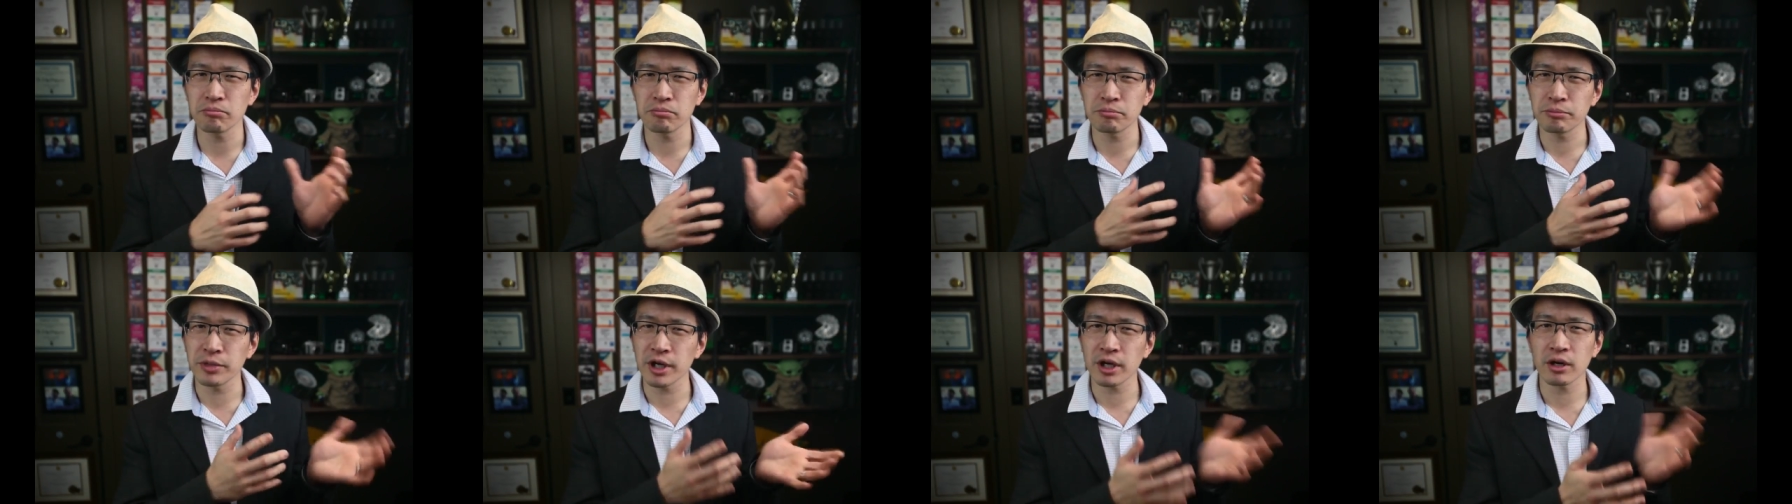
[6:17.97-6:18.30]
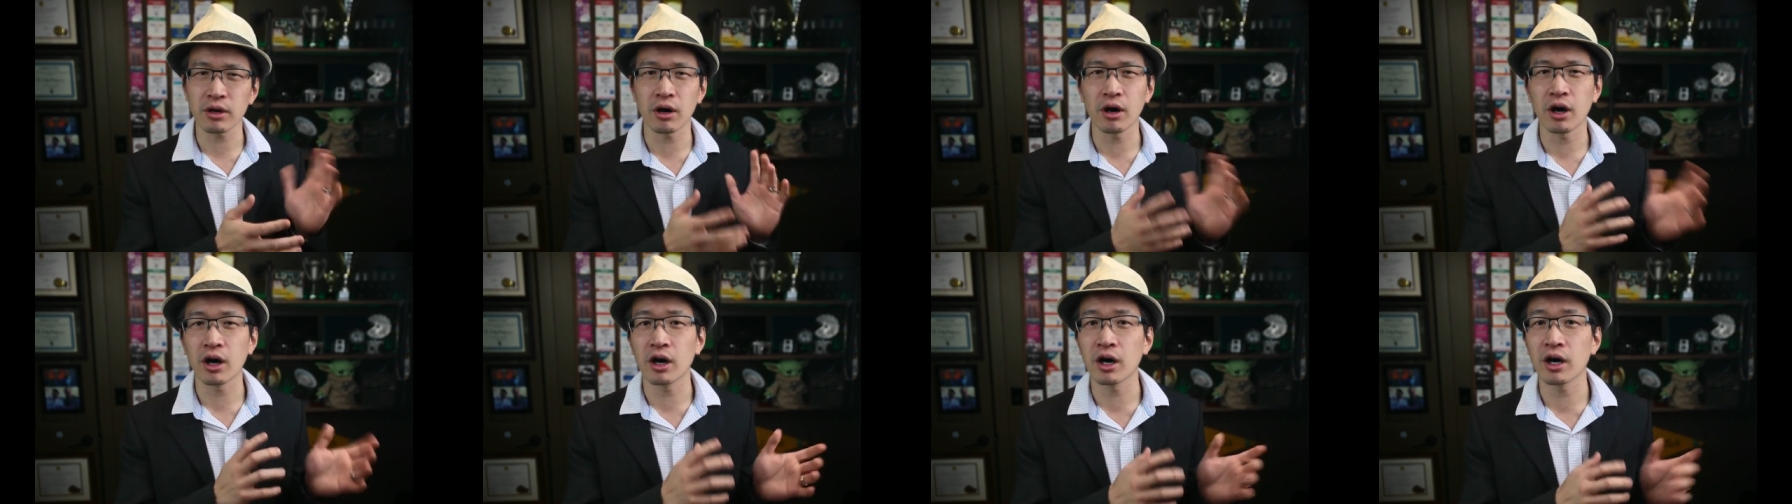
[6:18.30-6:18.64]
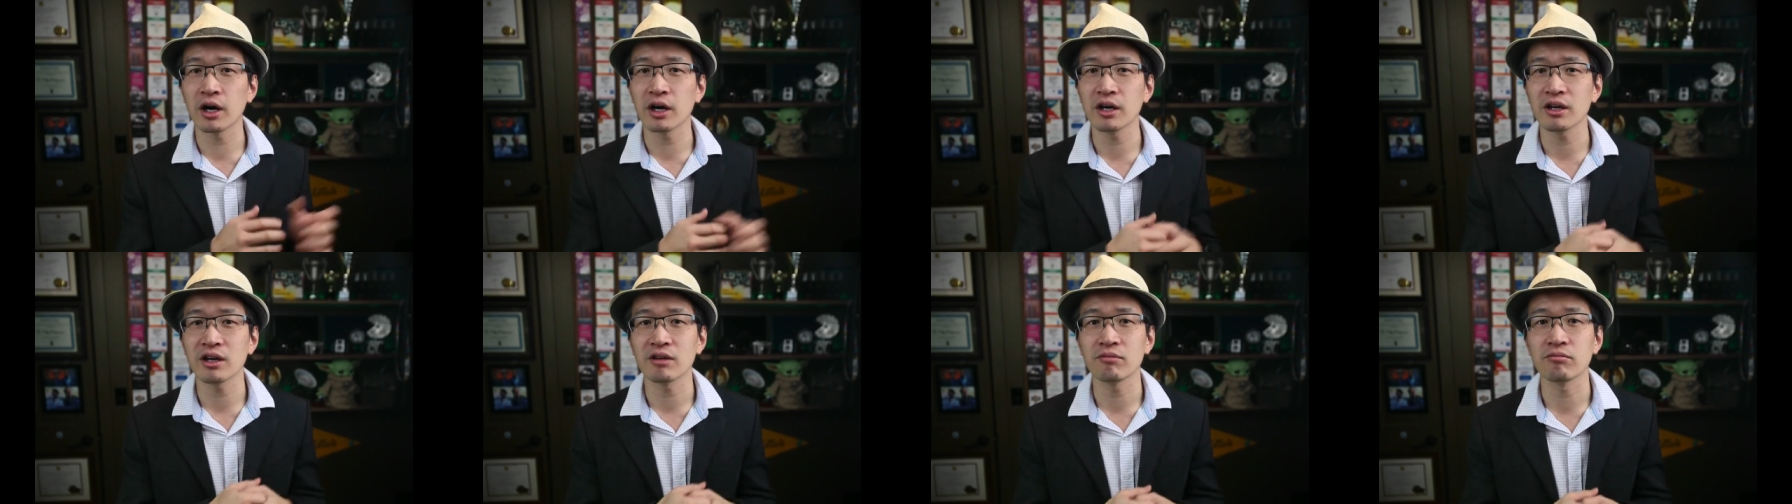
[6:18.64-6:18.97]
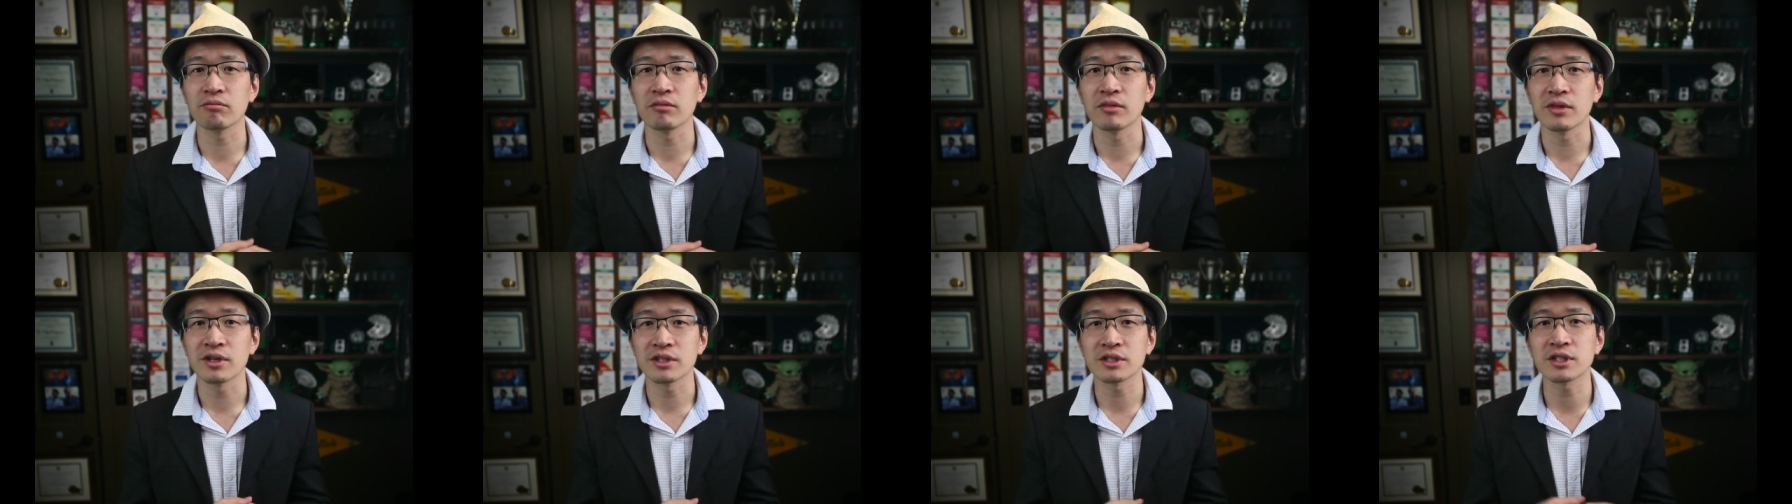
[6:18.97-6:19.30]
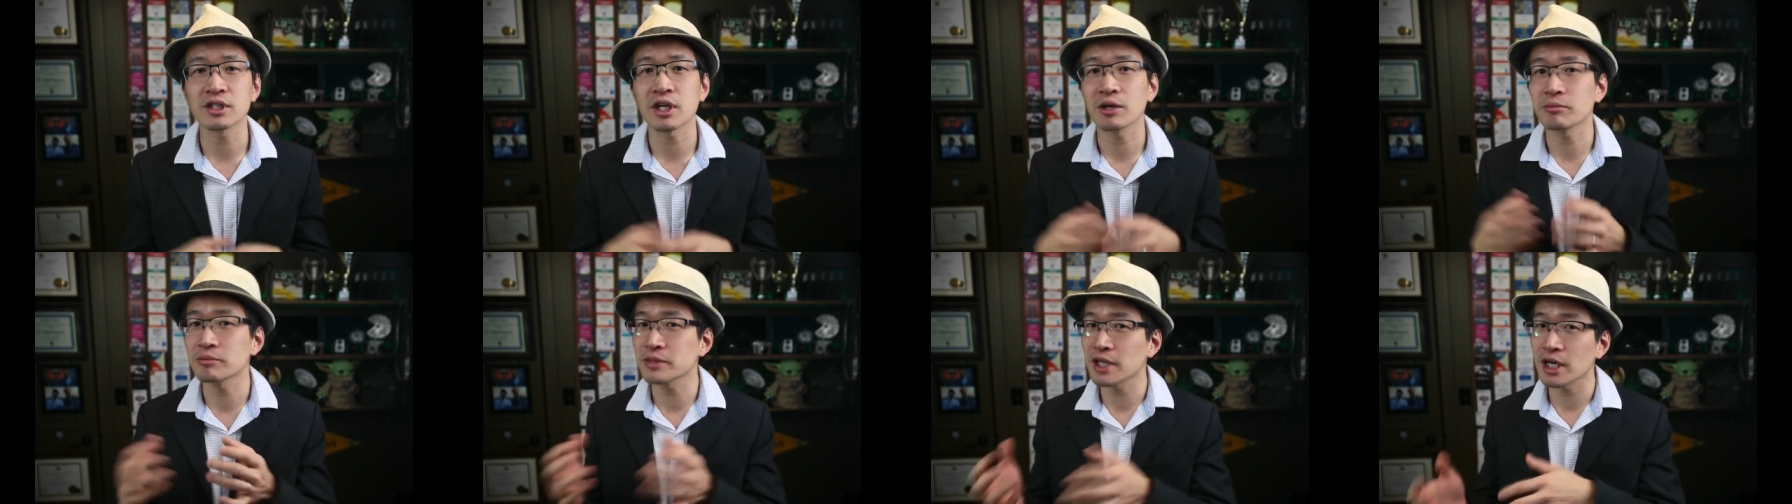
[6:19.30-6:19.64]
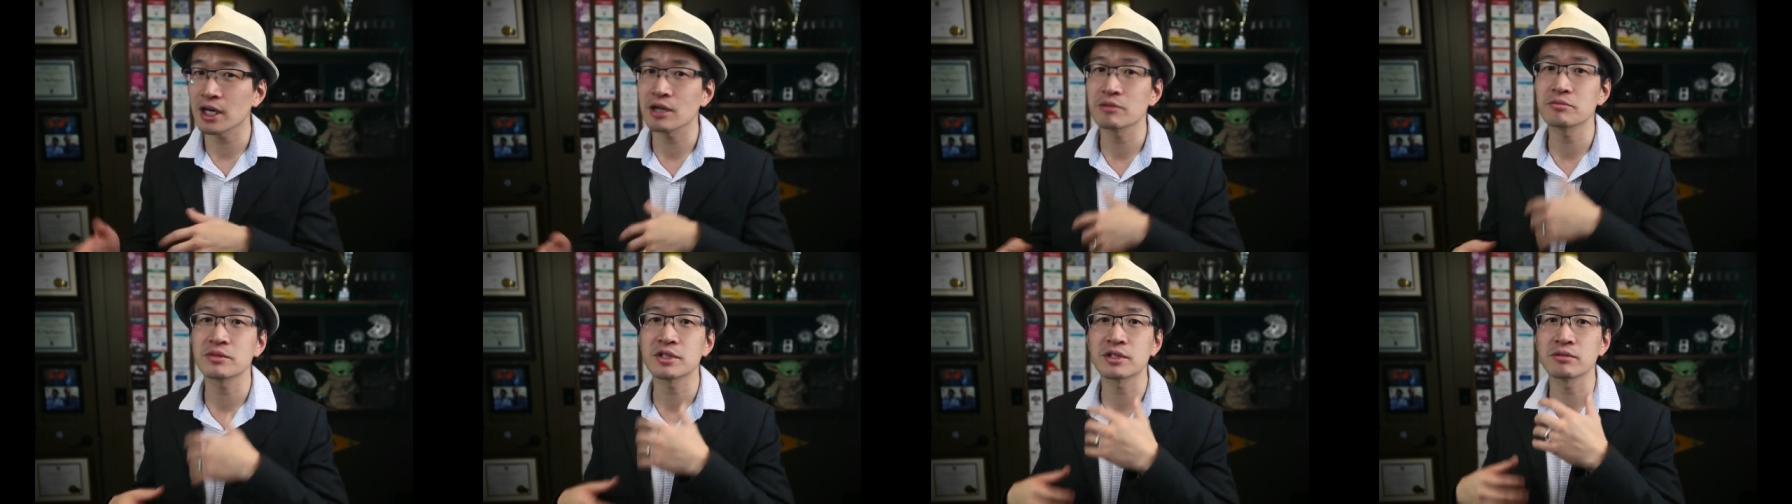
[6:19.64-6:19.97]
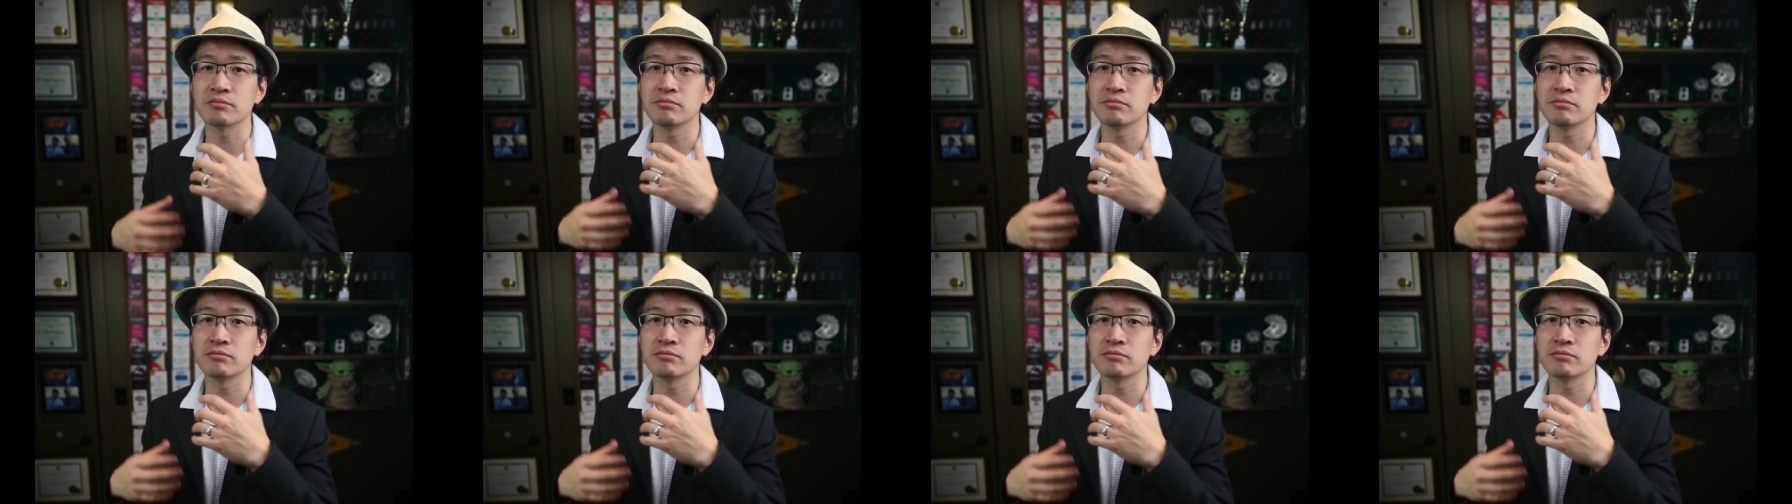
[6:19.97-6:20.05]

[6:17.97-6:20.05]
bit odd and sometimes the